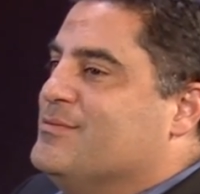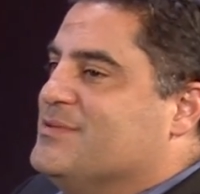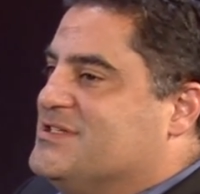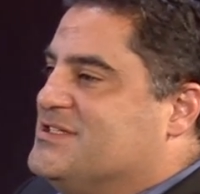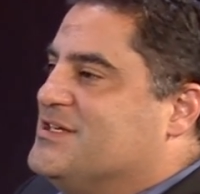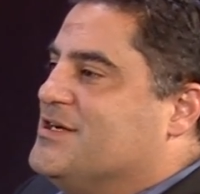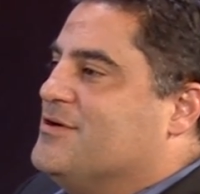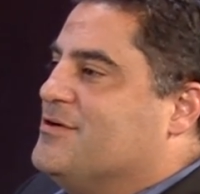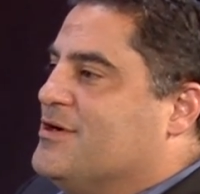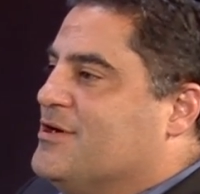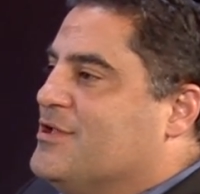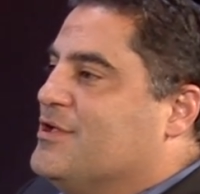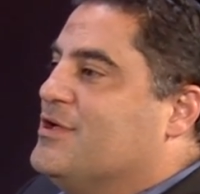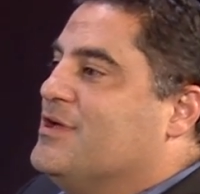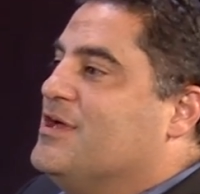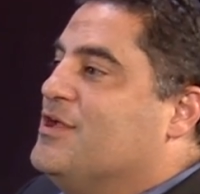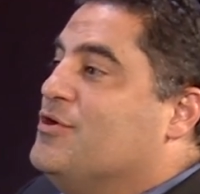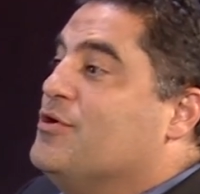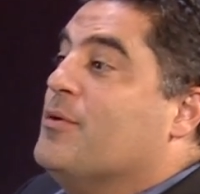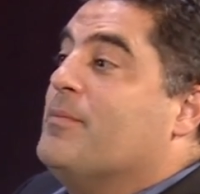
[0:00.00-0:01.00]
material
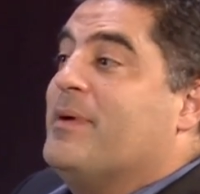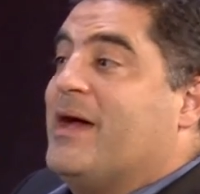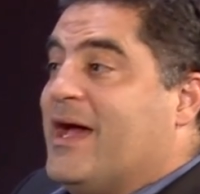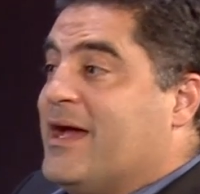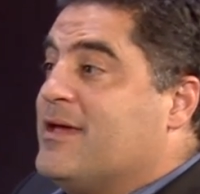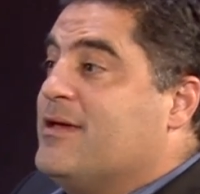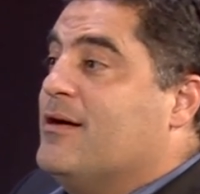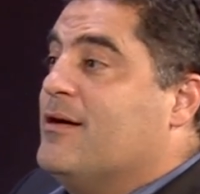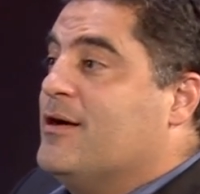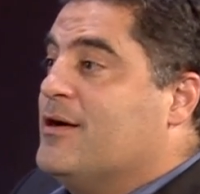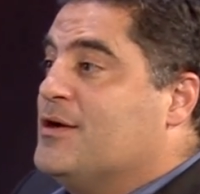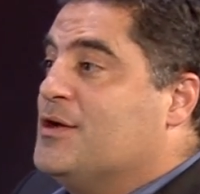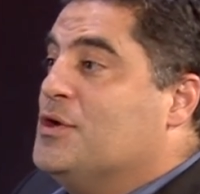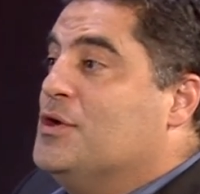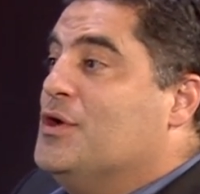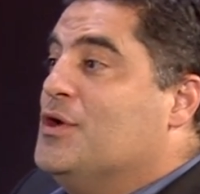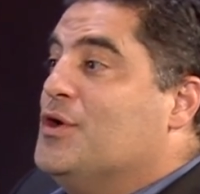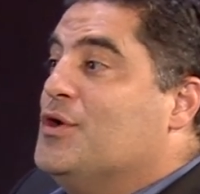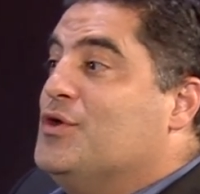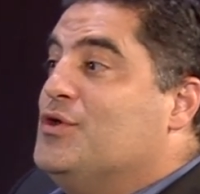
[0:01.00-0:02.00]
in your backyard,
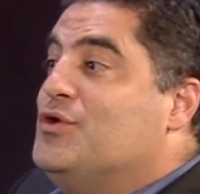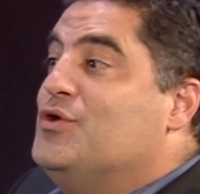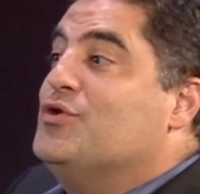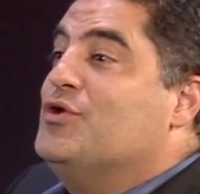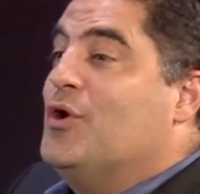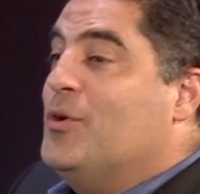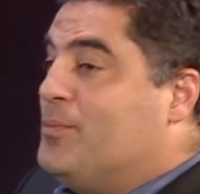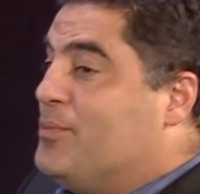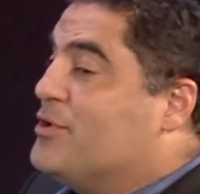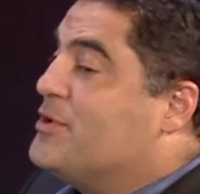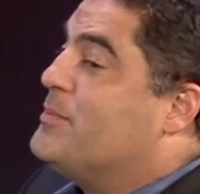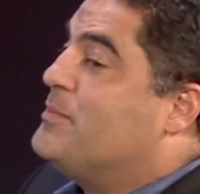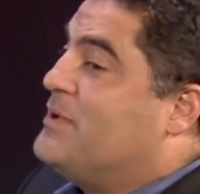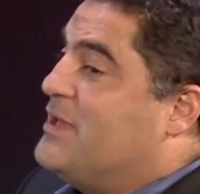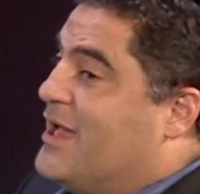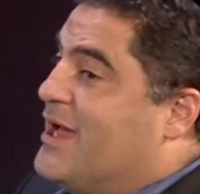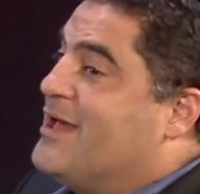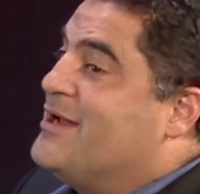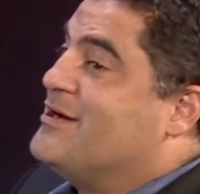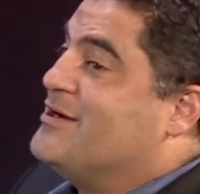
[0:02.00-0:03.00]
you don't put a
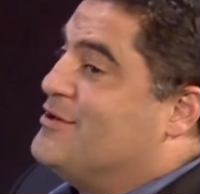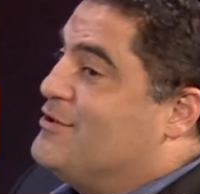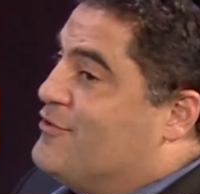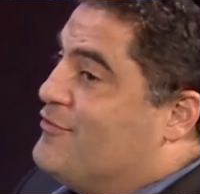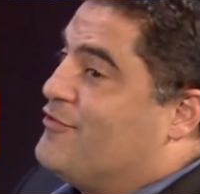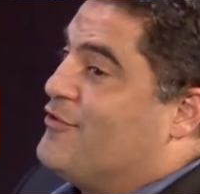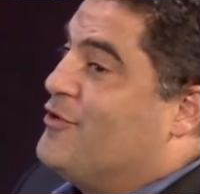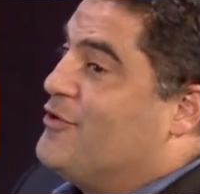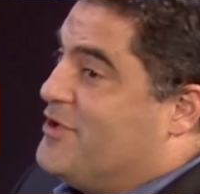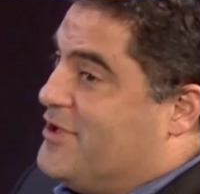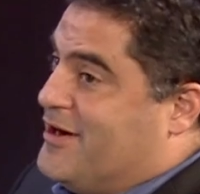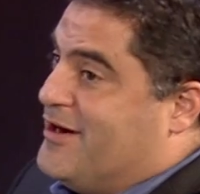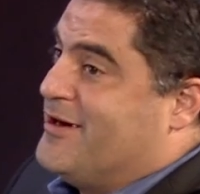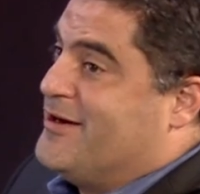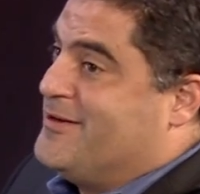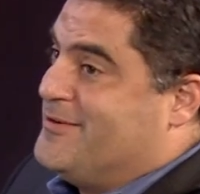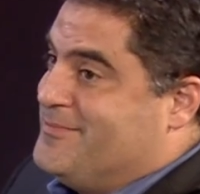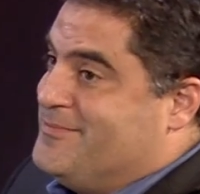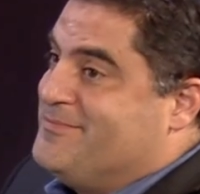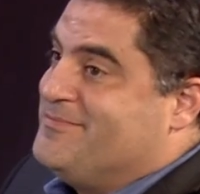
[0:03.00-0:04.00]
piano in your front
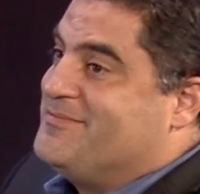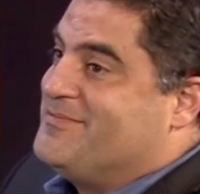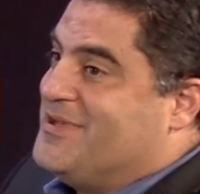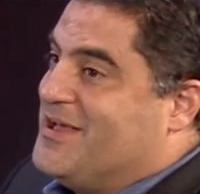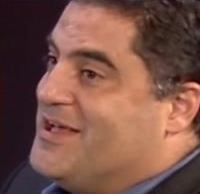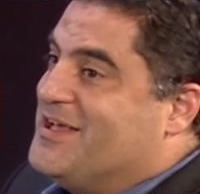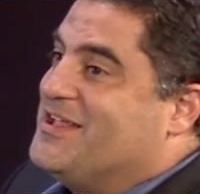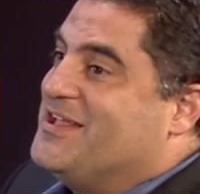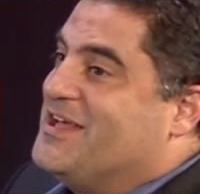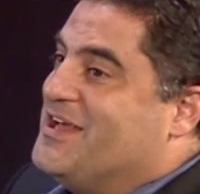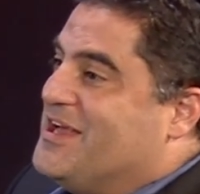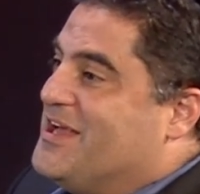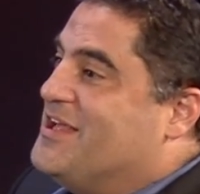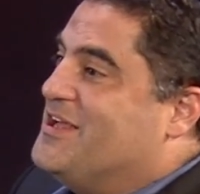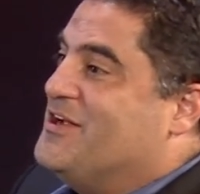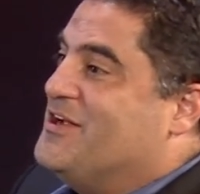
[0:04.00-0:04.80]
yard. Yeah, that's right.